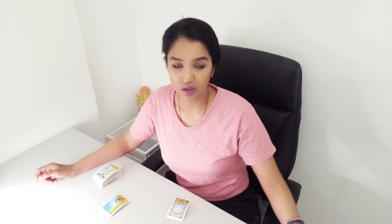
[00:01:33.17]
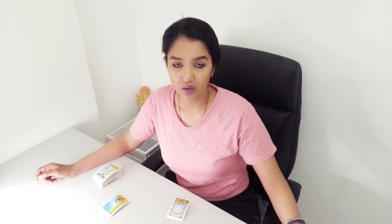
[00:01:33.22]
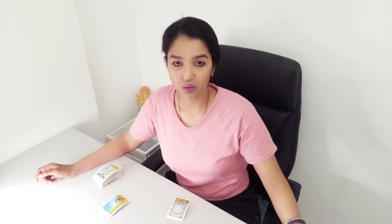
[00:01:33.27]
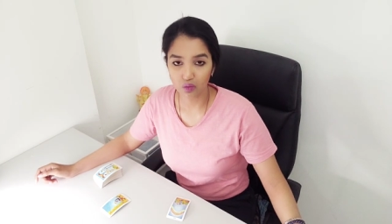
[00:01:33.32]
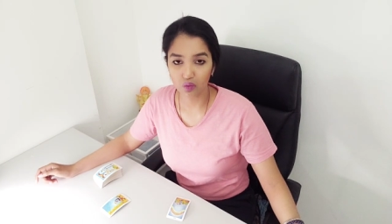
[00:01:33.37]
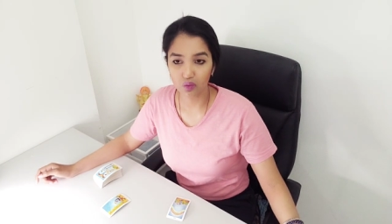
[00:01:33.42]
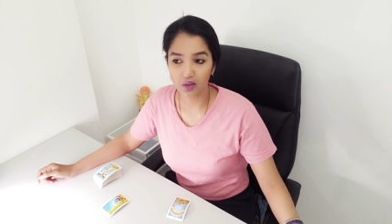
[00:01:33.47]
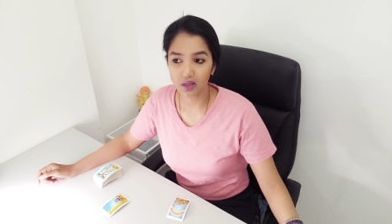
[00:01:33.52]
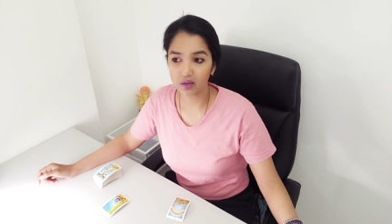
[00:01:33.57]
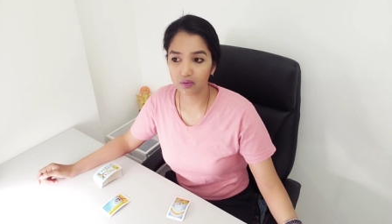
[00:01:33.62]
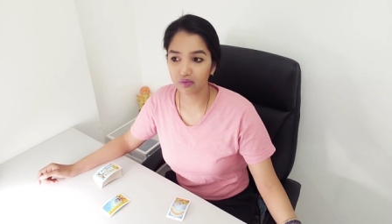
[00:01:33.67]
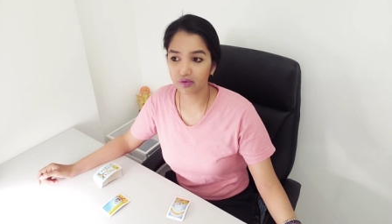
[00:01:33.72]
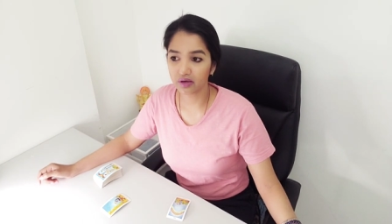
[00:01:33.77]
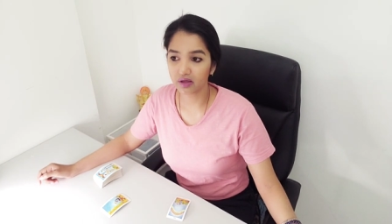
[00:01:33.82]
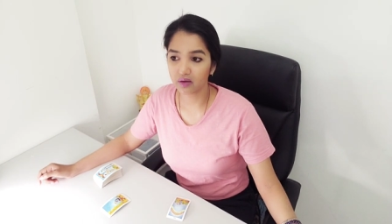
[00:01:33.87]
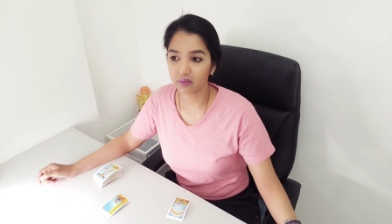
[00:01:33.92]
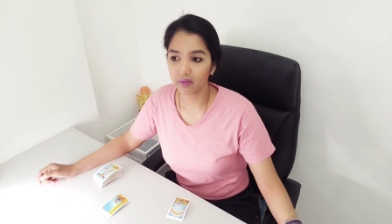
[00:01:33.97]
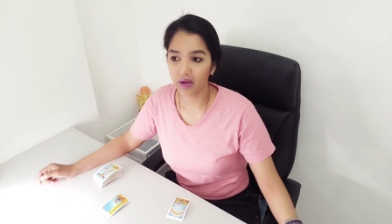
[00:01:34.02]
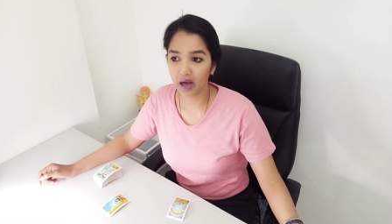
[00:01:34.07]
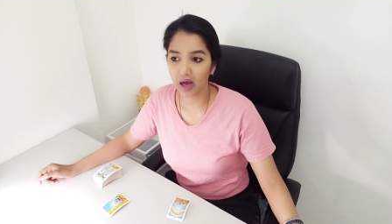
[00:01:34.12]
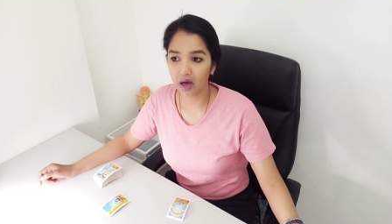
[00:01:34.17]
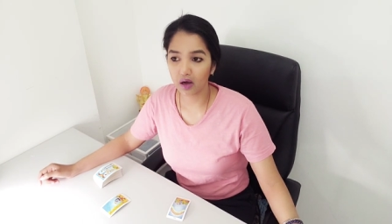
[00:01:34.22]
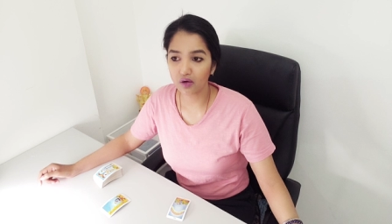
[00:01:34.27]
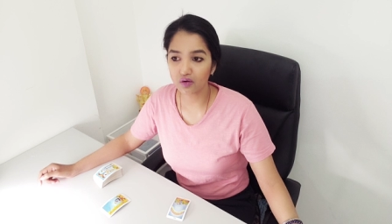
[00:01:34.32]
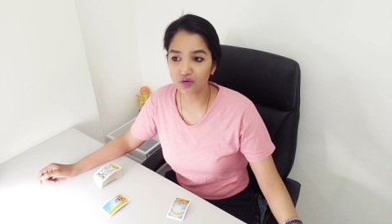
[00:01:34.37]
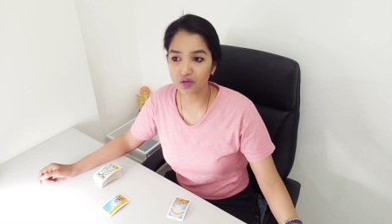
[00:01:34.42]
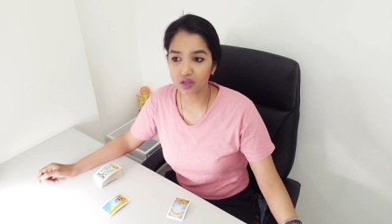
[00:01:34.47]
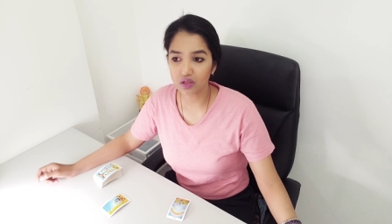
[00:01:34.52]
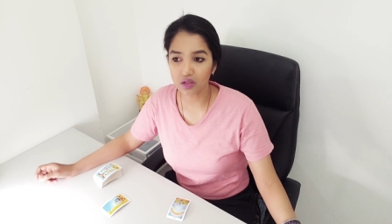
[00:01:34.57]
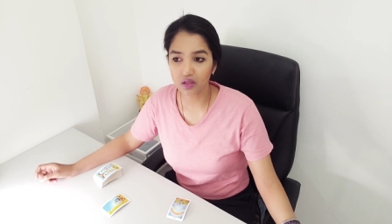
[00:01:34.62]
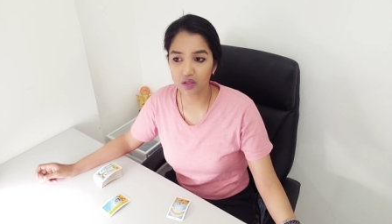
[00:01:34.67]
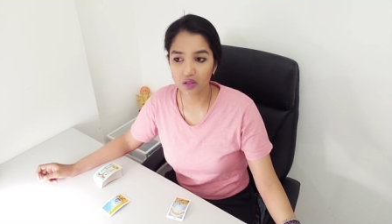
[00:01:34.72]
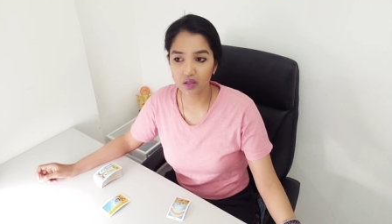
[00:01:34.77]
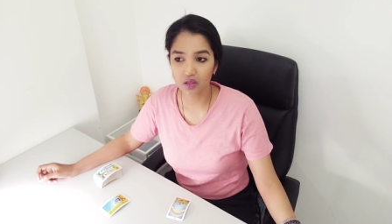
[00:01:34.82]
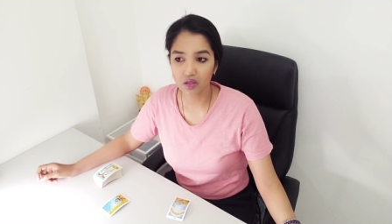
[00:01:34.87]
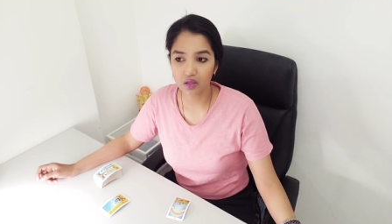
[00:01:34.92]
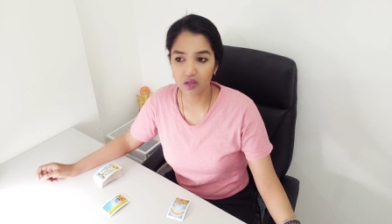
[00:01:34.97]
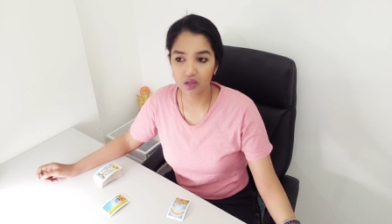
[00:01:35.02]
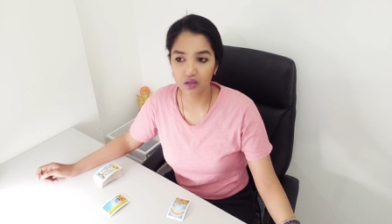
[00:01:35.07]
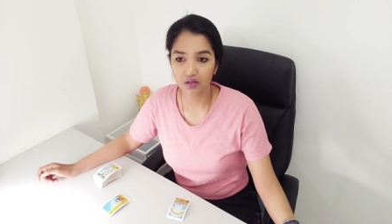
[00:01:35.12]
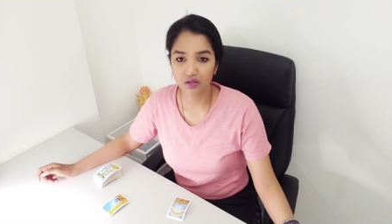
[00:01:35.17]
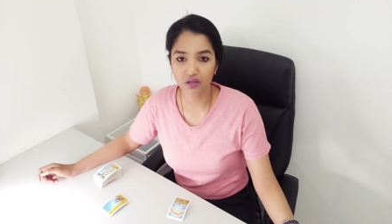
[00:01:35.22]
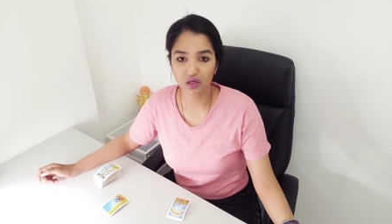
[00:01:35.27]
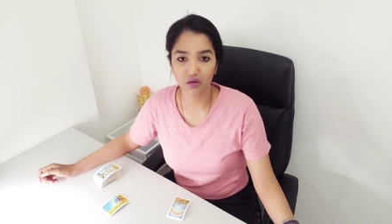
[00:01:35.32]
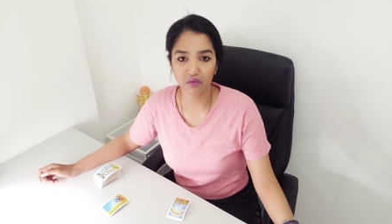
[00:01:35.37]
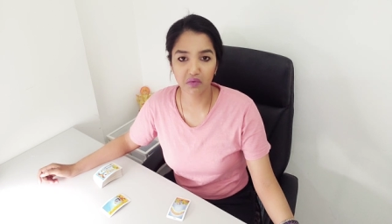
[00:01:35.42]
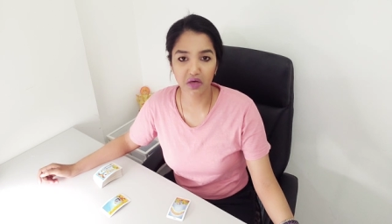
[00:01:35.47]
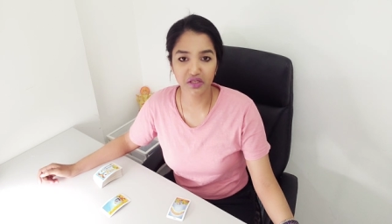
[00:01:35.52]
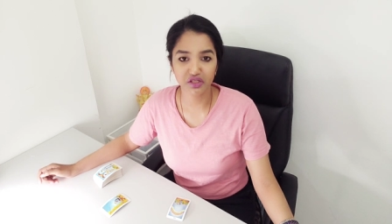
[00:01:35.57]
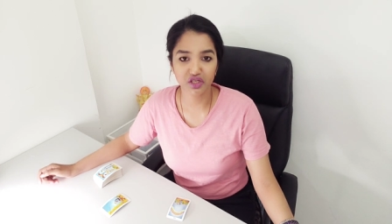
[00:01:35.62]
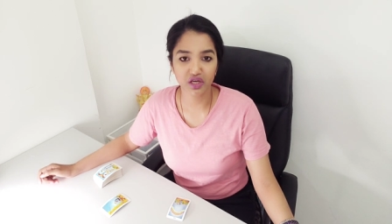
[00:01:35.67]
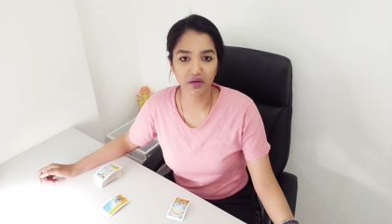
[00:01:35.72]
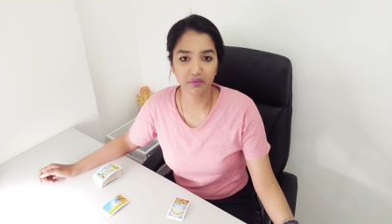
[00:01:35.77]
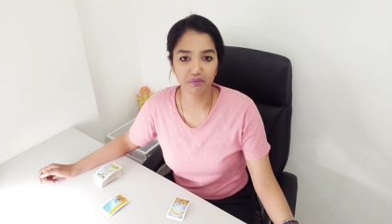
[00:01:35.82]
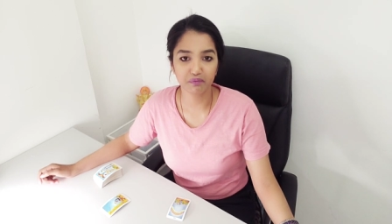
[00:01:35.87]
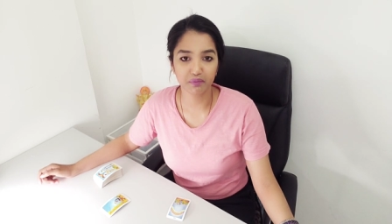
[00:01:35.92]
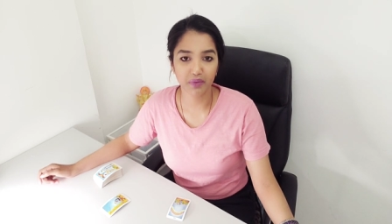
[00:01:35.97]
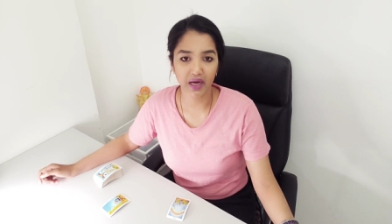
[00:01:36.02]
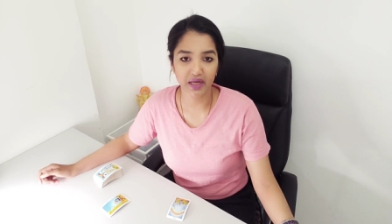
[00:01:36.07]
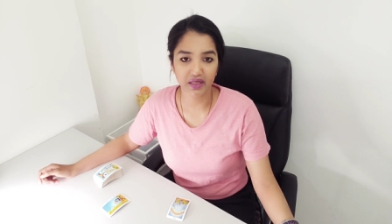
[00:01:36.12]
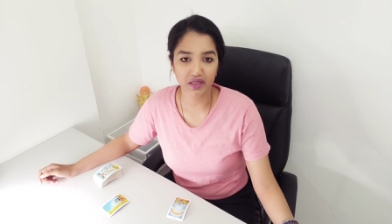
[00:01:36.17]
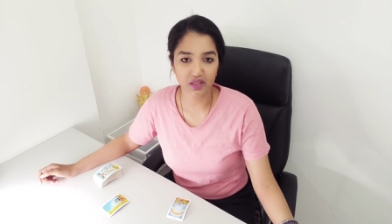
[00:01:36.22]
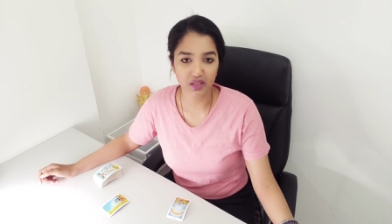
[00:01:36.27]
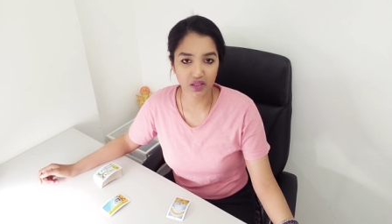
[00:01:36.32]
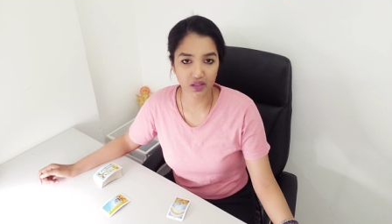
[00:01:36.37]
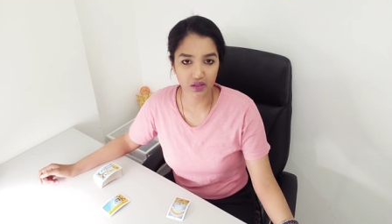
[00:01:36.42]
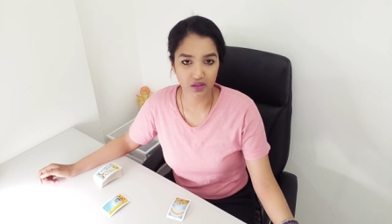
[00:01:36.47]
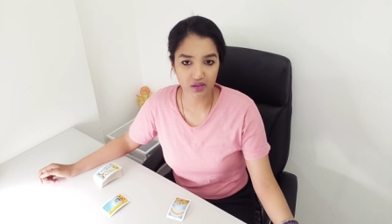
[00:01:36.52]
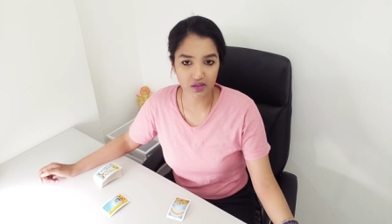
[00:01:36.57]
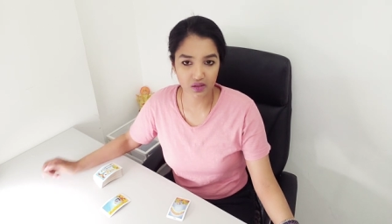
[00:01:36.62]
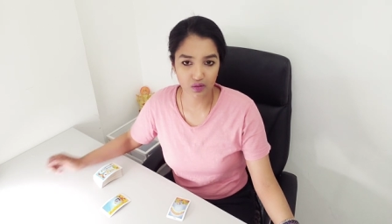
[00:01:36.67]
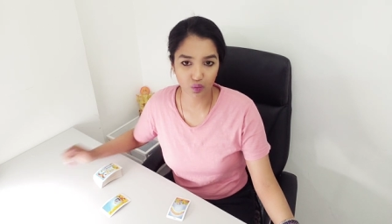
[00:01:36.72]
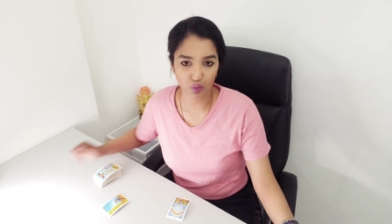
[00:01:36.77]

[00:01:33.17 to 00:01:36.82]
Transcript: will bring about so much abundance.